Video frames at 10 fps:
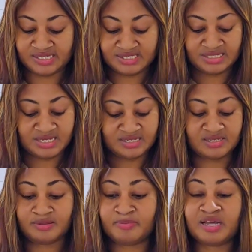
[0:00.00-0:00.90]
it, there's
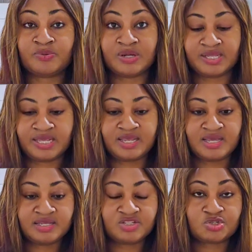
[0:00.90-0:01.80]
a manual
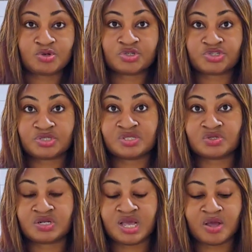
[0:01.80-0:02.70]
here, instructions
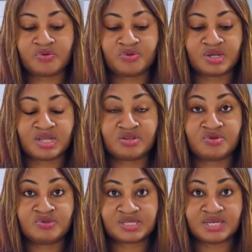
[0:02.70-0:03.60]
on how you can
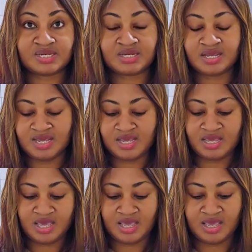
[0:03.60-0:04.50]
use it.
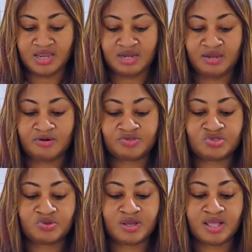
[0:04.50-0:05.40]
And you
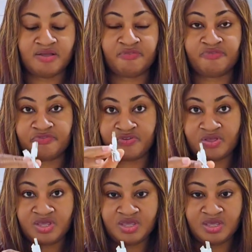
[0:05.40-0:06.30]
also have
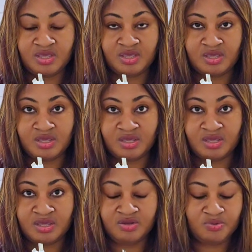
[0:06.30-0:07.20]

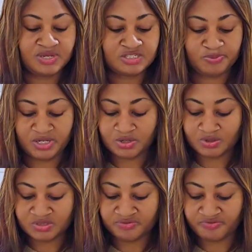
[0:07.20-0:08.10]
a USB
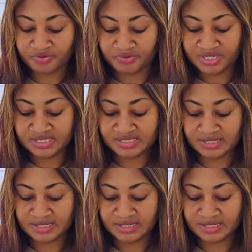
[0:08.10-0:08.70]
code for it.